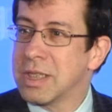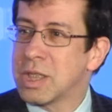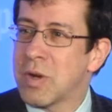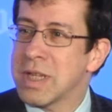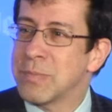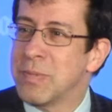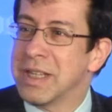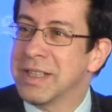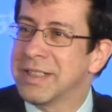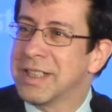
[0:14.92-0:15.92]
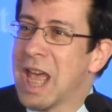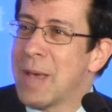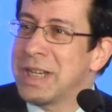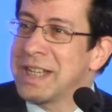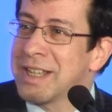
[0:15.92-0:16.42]
Trust me,
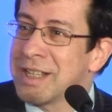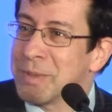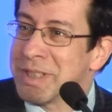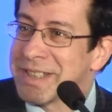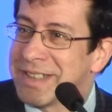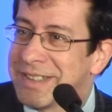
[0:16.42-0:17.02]
I'm an economist.